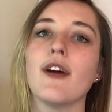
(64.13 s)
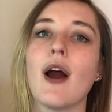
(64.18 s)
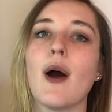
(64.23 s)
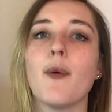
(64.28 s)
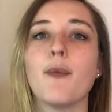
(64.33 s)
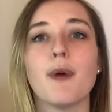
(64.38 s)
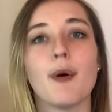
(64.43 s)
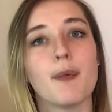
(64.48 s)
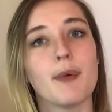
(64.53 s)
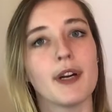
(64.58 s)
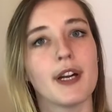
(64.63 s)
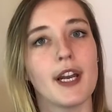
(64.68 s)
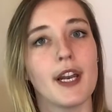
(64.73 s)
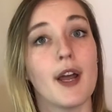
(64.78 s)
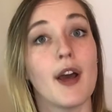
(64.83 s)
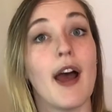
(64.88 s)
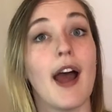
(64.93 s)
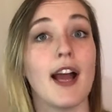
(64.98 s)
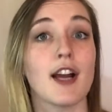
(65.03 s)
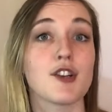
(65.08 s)
out what we're
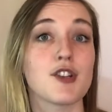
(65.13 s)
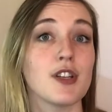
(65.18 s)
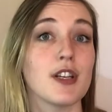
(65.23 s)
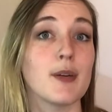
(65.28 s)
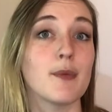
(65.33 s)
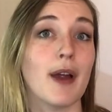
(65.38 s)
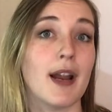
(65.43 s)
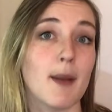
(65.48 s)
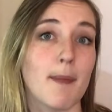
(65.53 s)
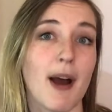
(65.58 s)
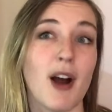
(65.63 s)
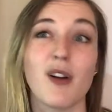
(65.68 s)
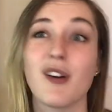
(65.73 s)
gonna actually write about.